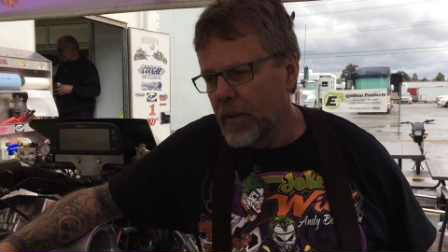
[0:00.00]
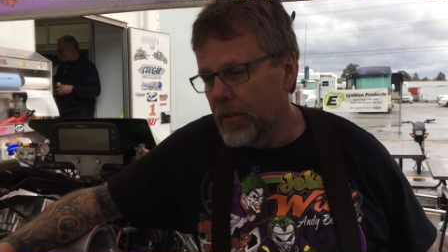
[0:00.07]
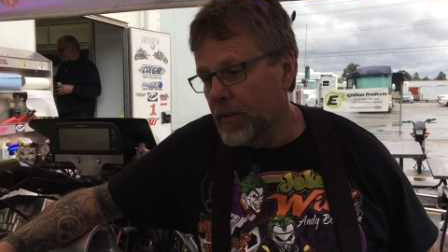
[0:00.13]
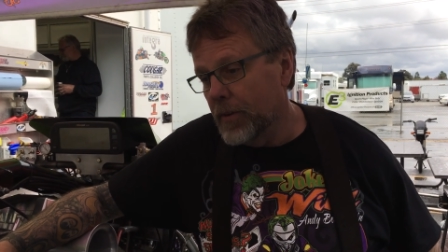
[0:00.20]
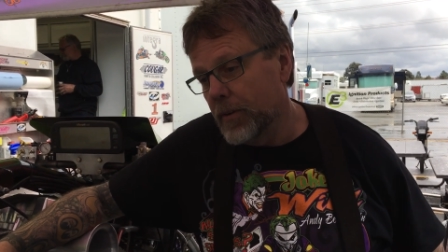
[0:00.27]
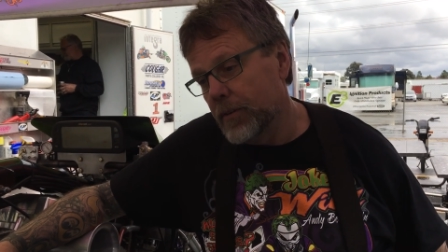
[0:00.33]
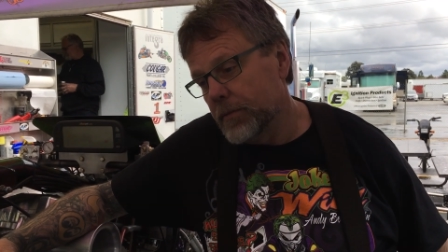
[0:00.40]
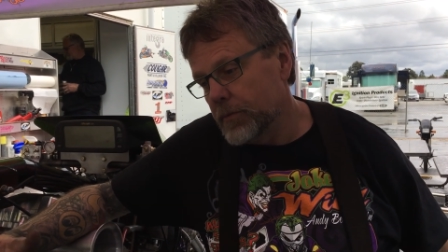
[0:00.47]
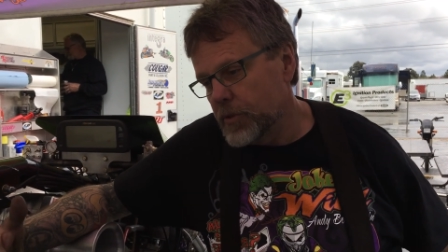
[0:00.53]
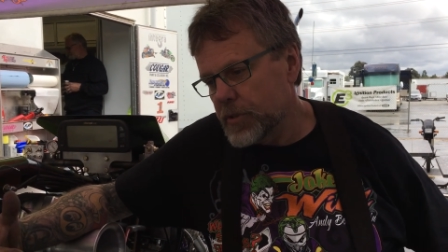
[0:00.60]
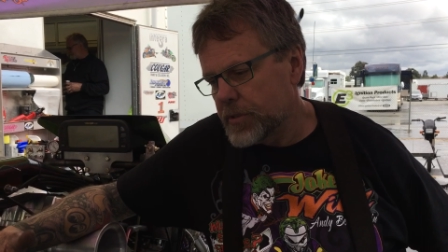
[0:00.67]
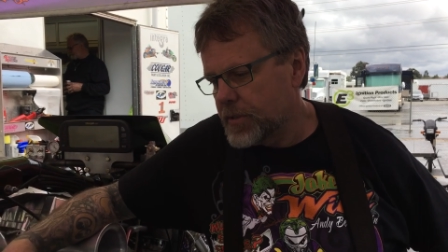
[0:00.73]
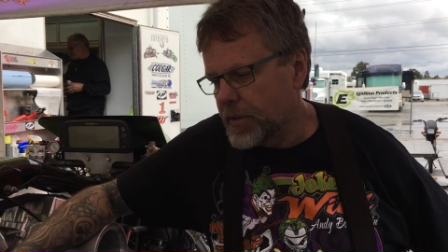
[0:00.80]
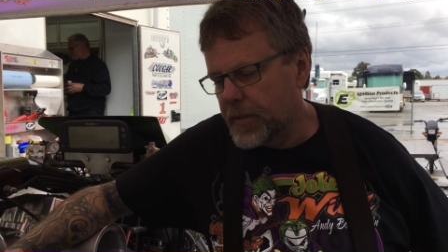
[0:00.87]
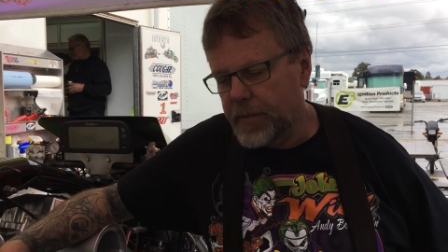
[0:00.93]
No.
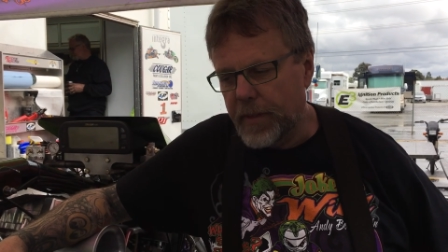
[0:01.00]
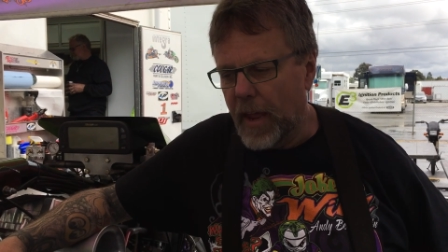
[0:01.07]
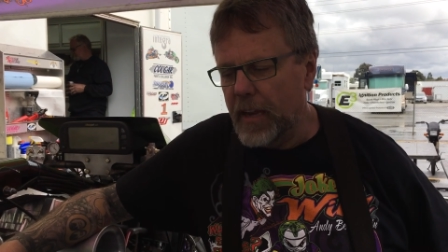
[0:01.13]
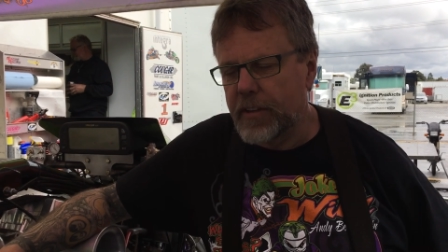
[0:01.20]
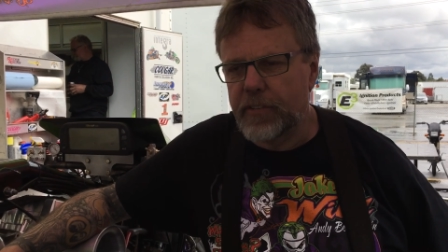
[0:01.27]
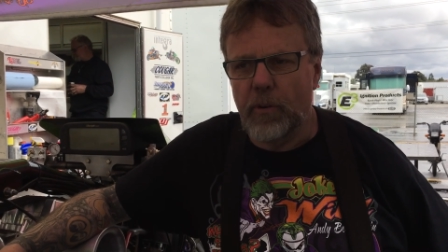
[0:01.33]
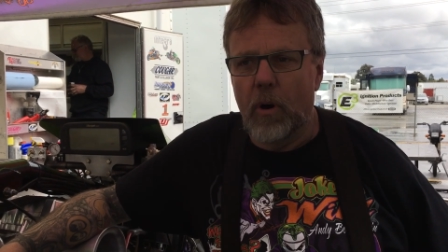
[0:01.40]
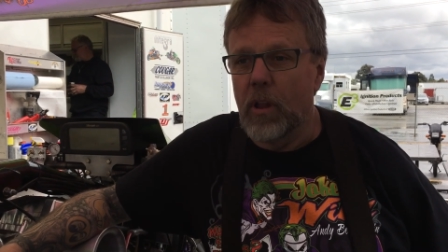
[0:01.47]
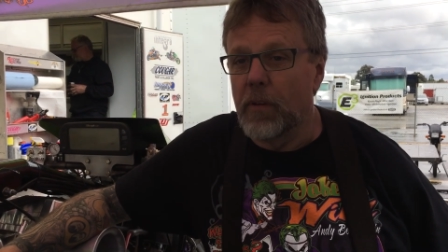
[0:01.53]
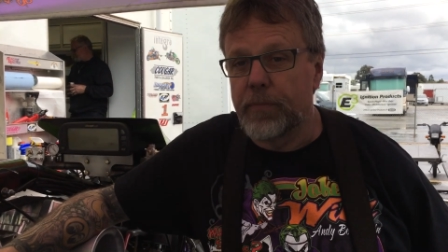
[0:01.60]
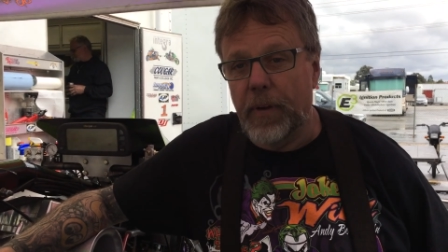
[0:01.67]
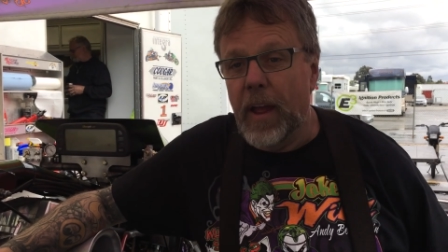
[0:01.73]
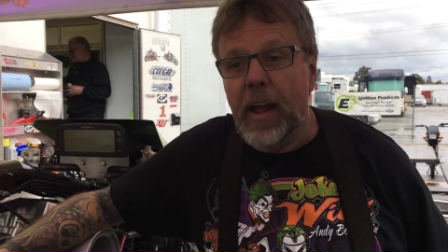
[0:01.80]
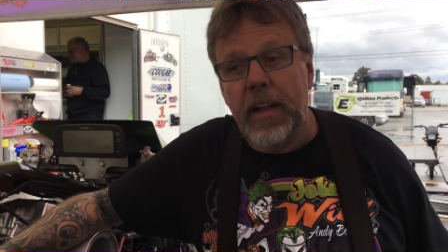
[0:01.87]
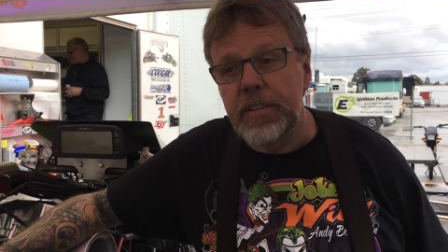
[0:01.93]
Thanks to all the
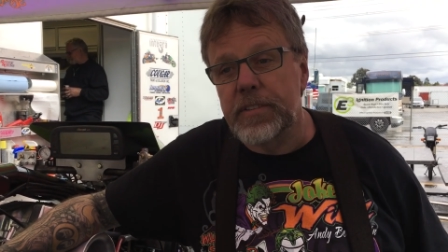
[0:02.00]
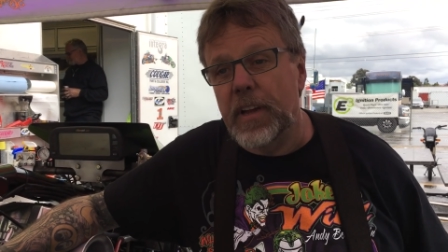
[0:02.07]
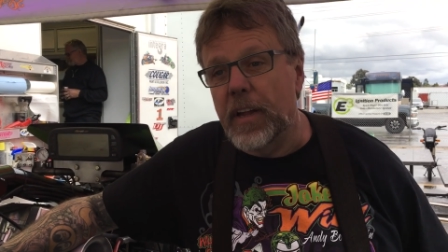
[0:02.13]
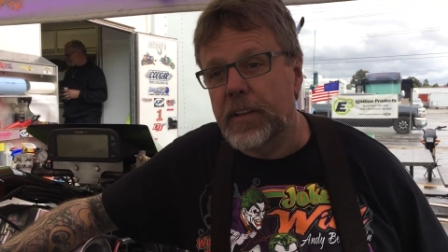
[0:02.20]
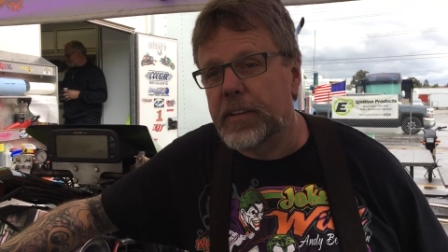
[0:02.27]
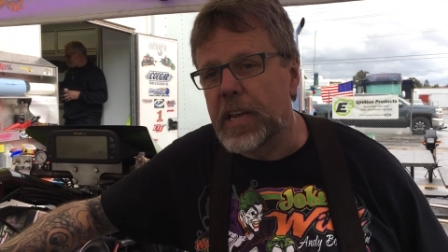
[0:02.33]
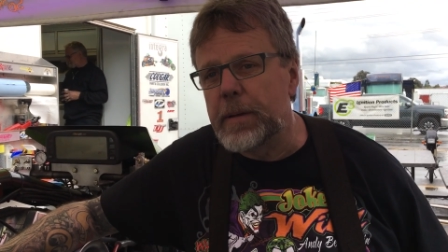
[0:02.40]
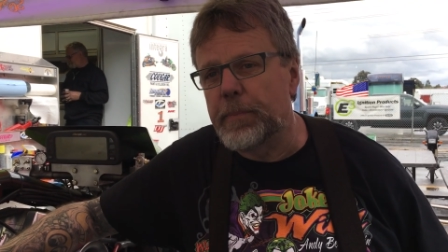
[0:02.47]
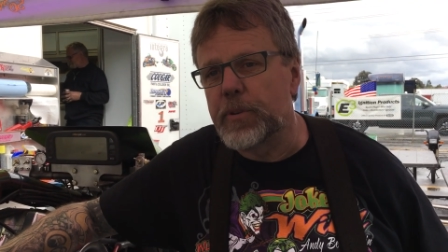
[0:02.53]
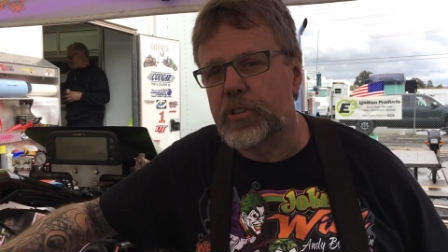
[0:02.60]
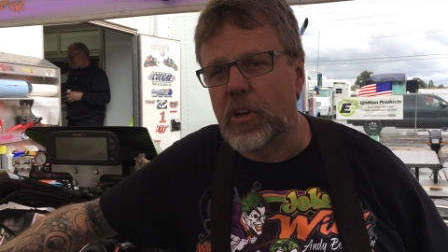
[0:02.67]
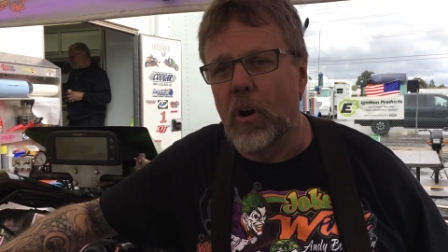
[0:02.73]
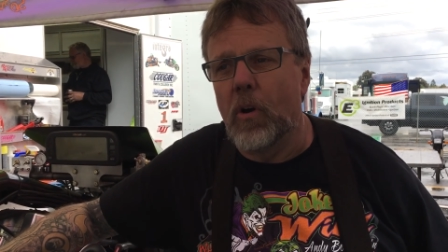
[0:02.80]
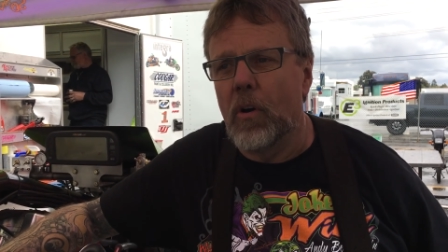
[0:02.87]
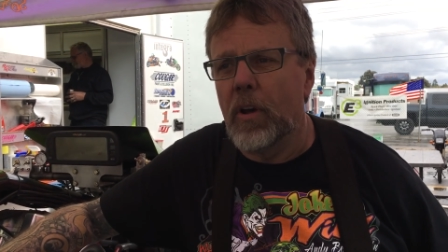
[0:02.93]
fans that keep us
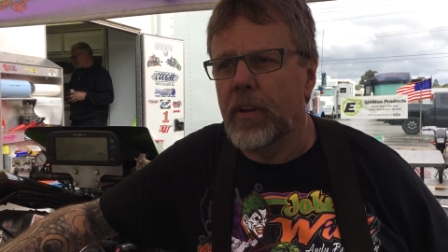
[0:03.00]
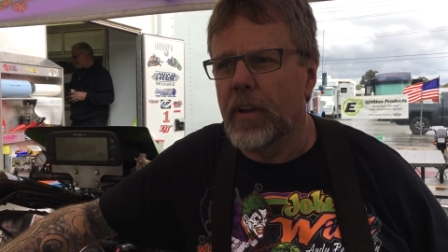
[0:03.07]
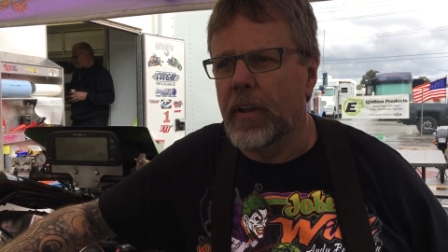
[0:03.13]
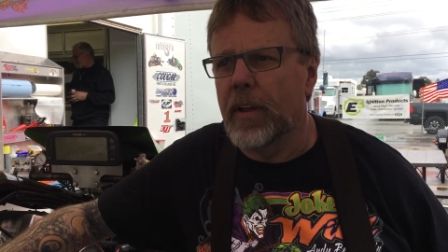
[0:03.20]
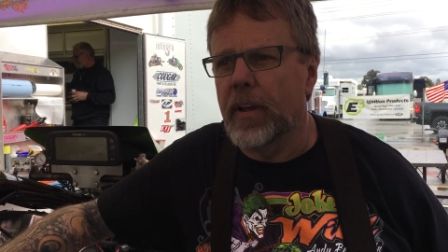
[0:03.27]
going.